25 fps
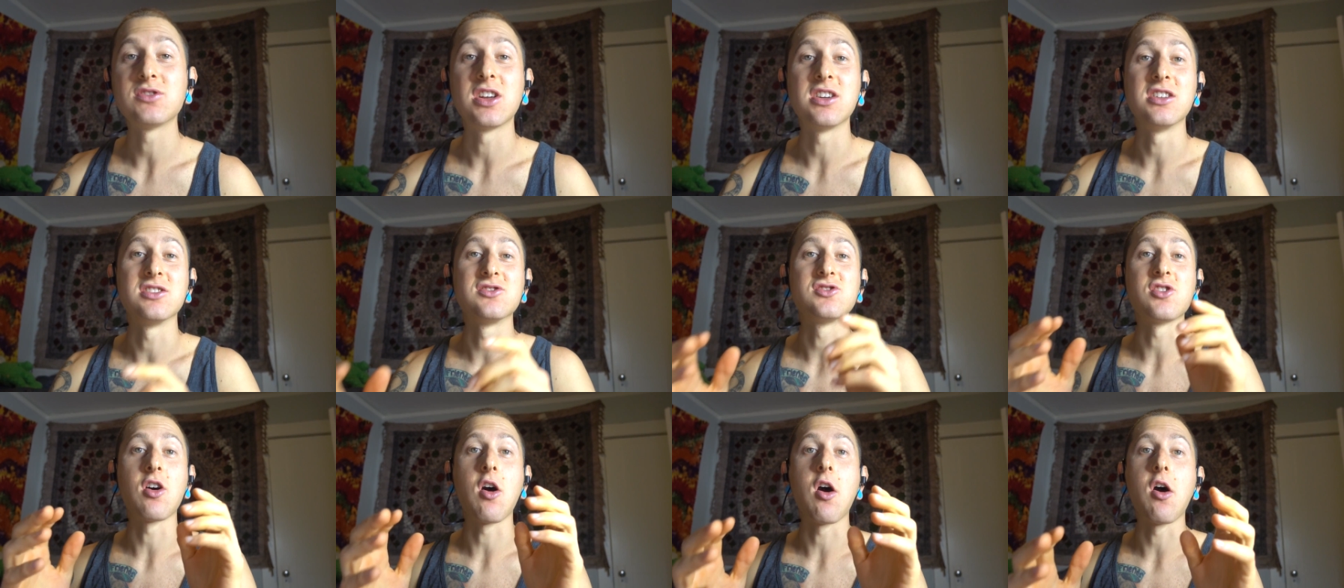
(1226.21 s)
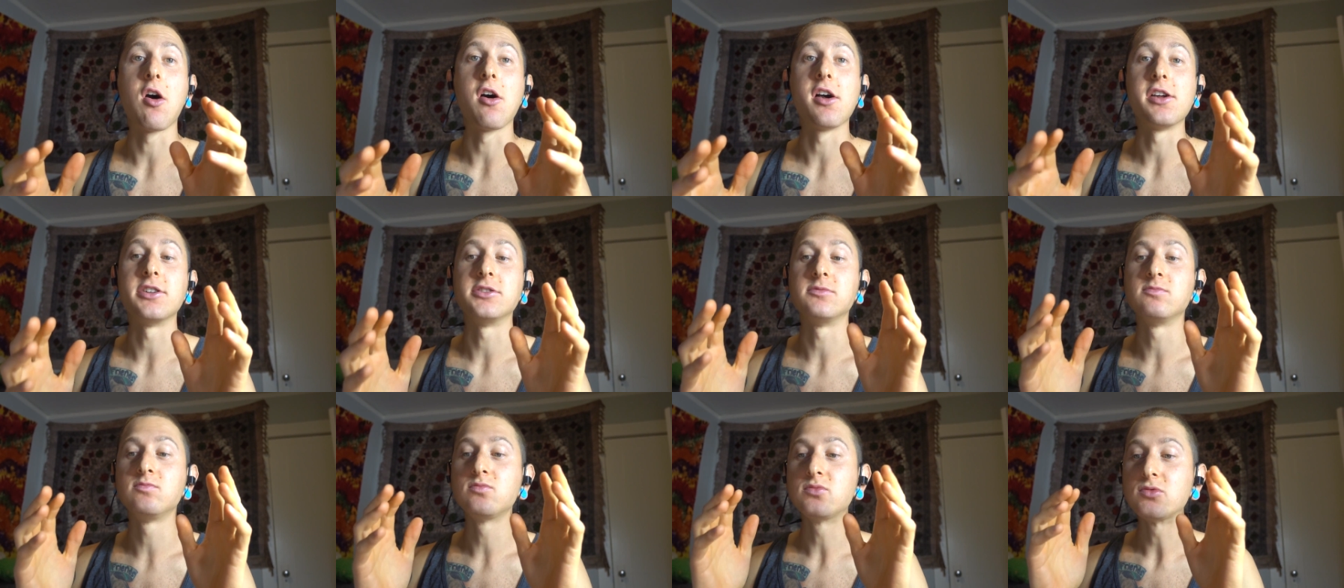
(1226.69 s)
and it's
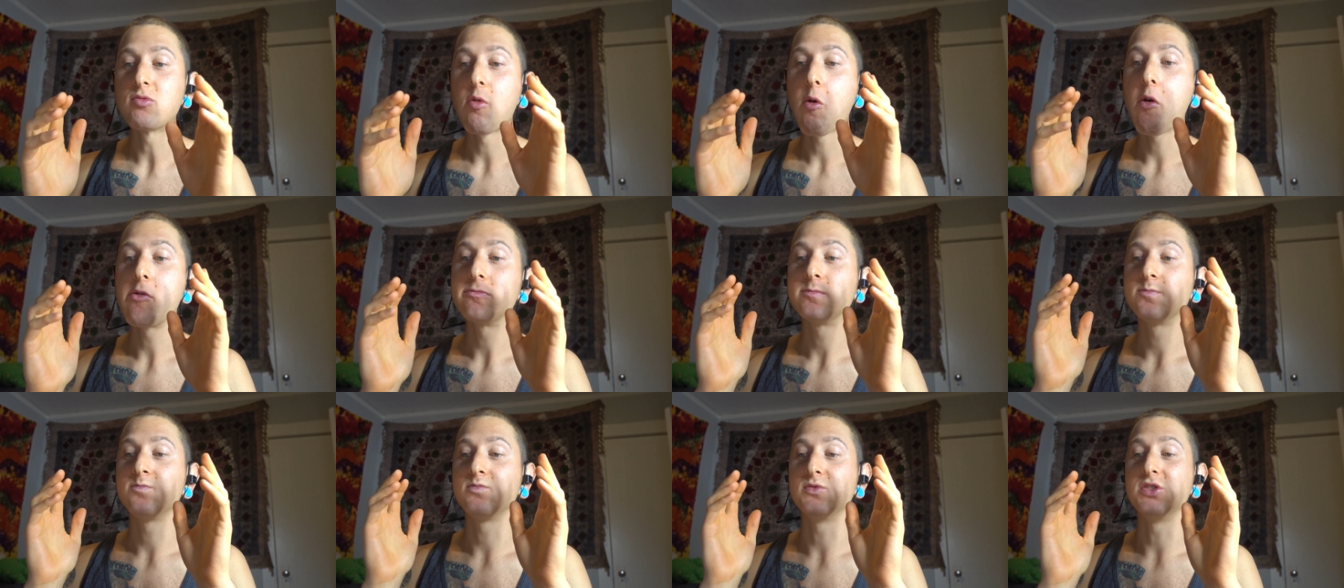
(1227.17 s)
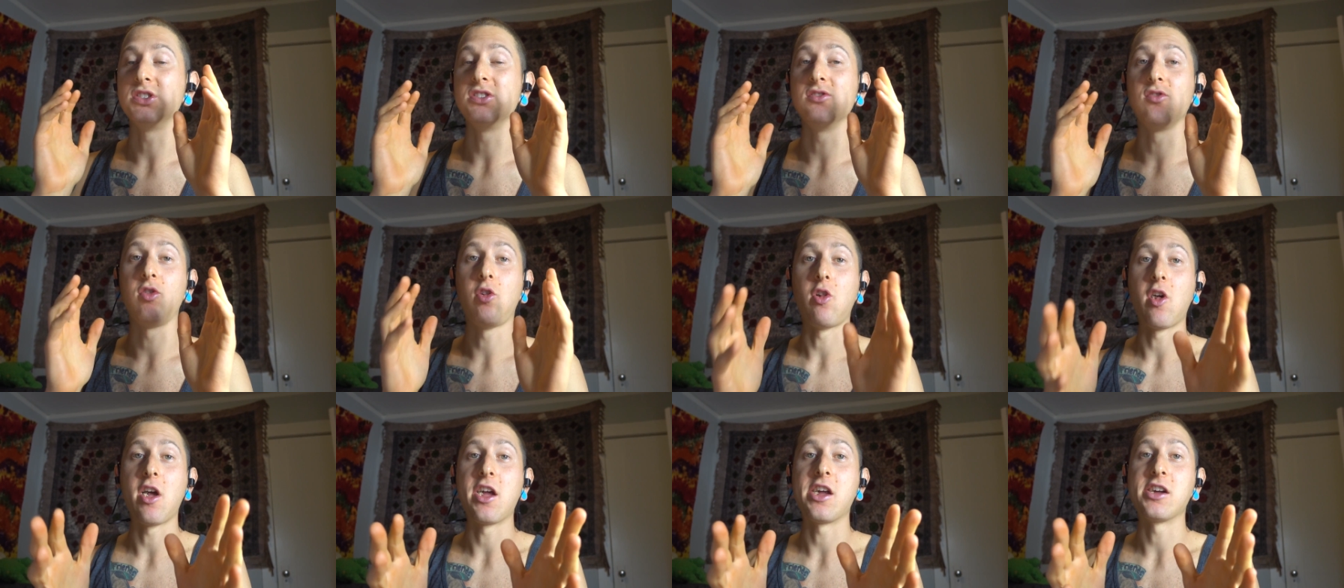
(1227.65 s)
on the
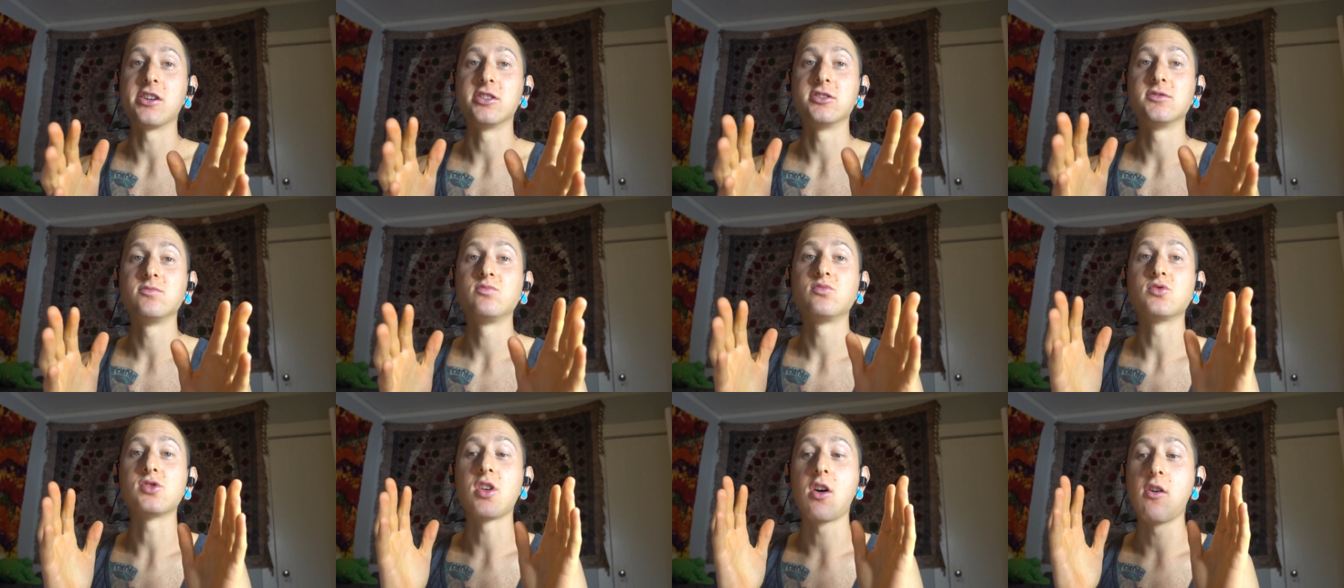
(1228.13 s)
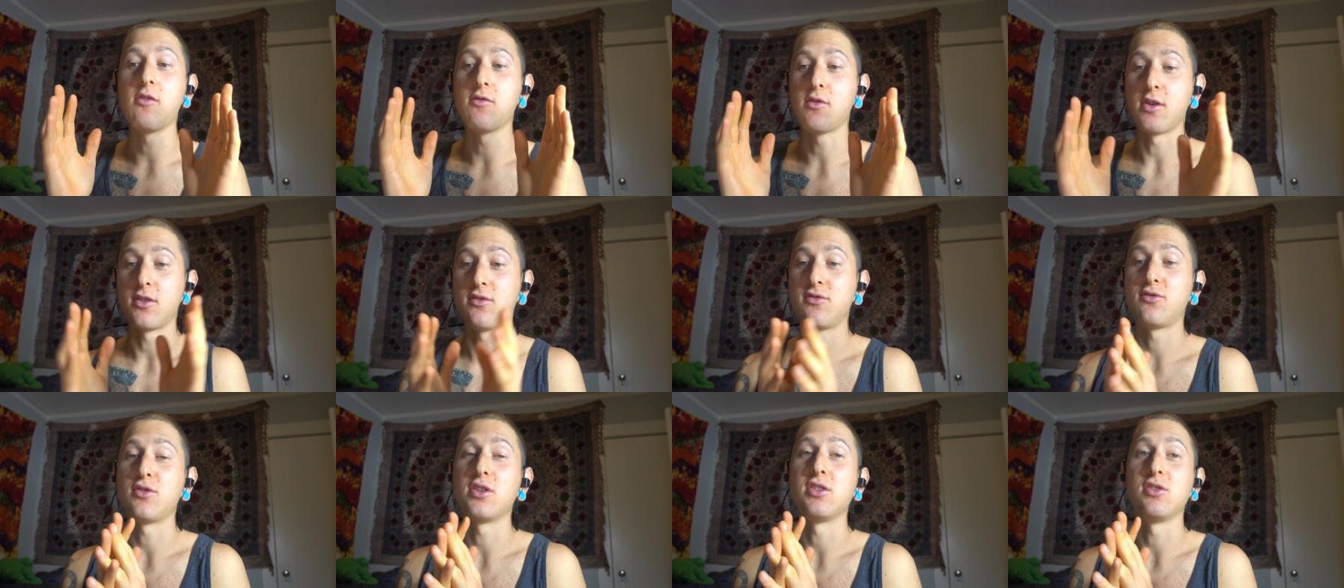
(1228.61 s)
land of
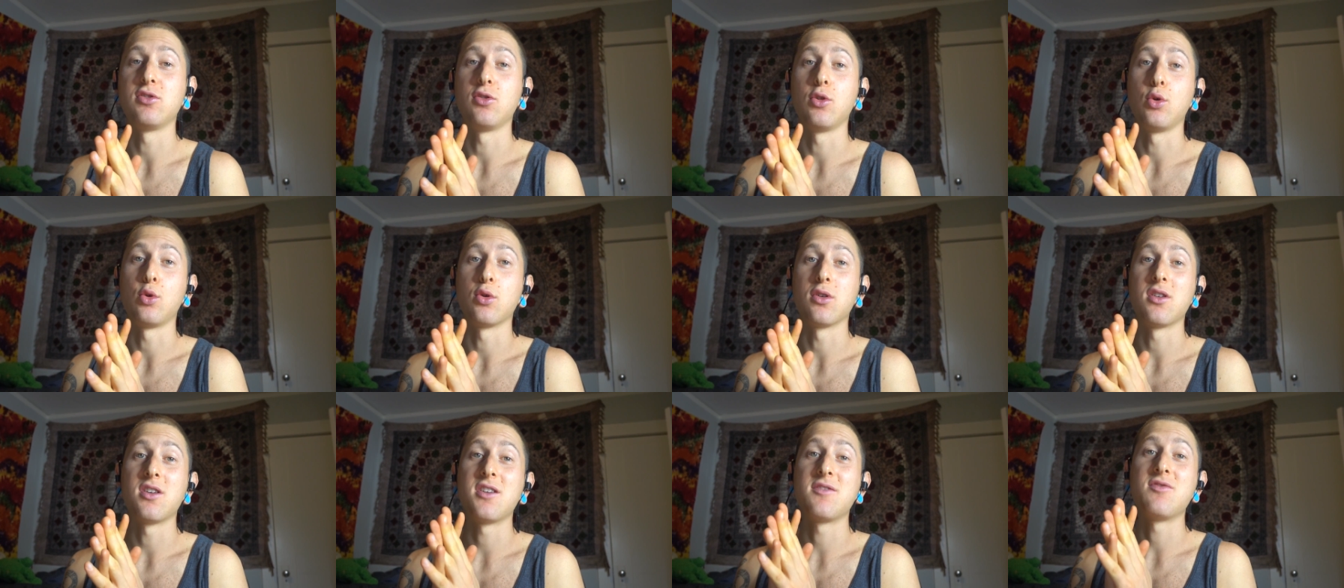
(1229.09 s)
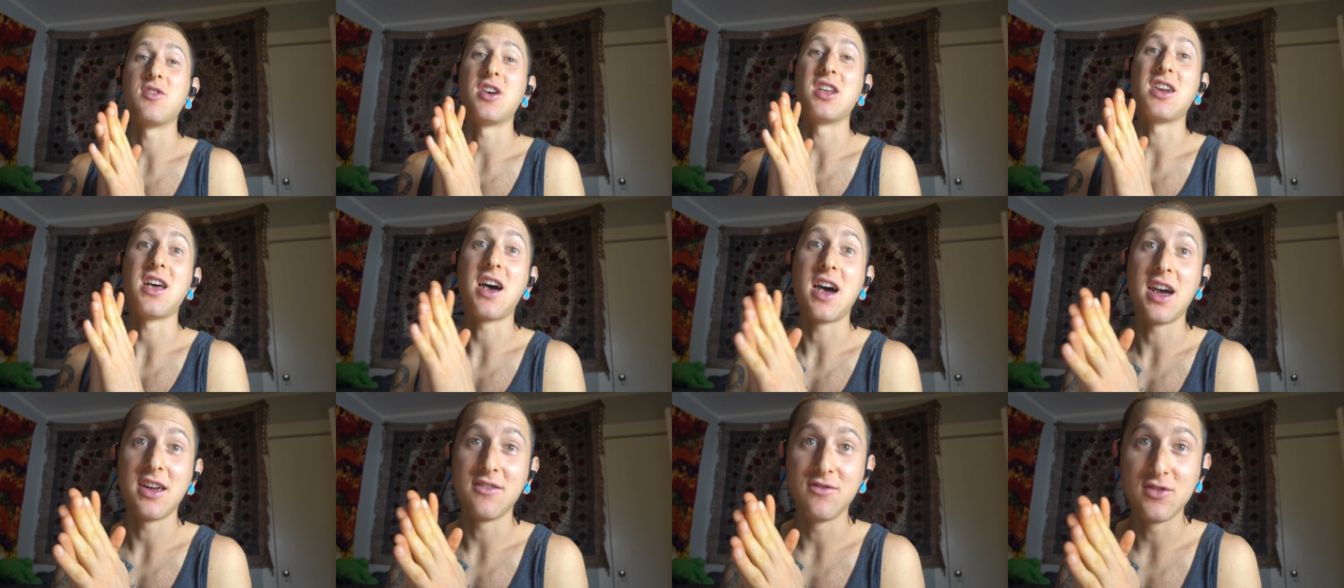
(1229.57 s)
our friend Laura
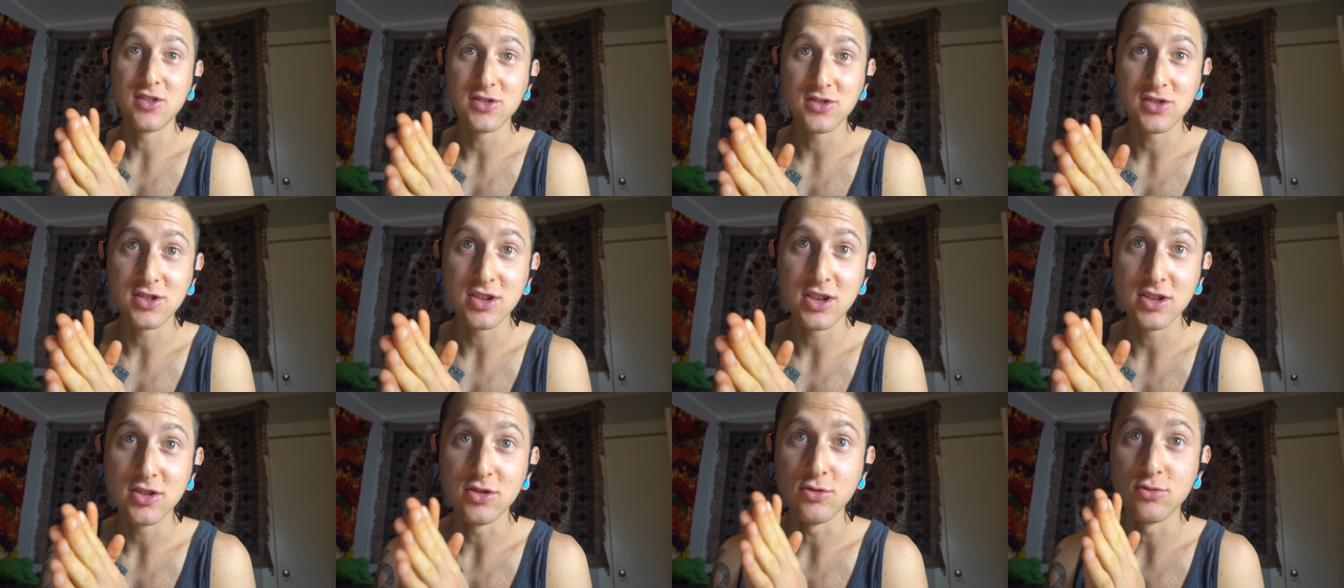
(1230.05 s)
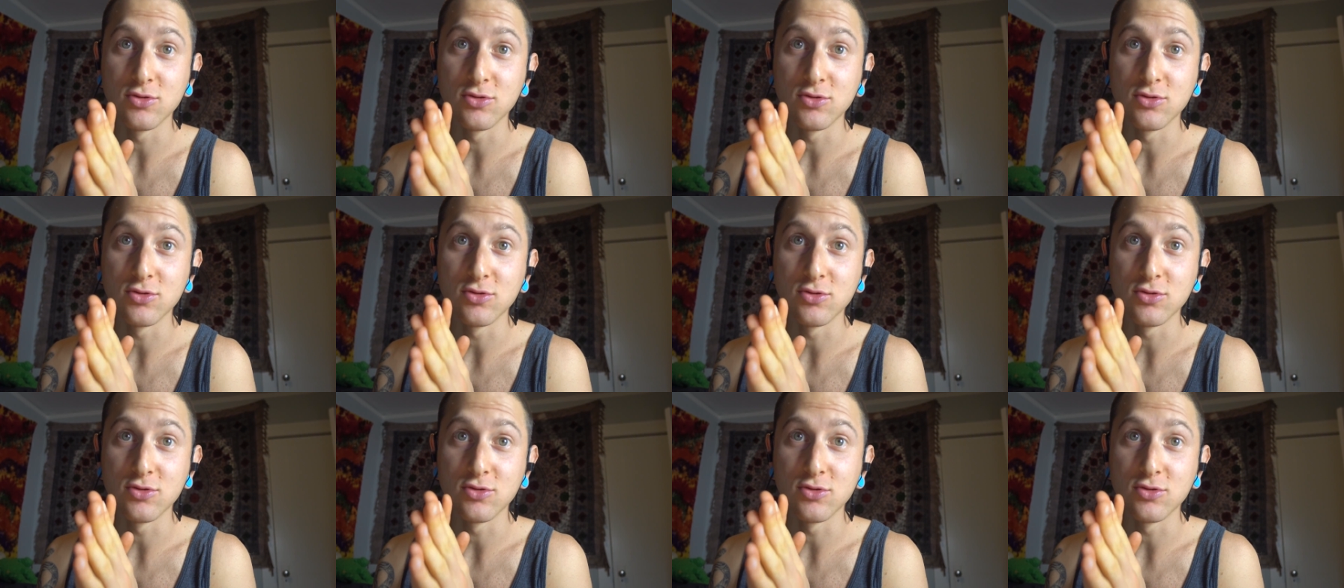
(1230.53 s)
that I visited.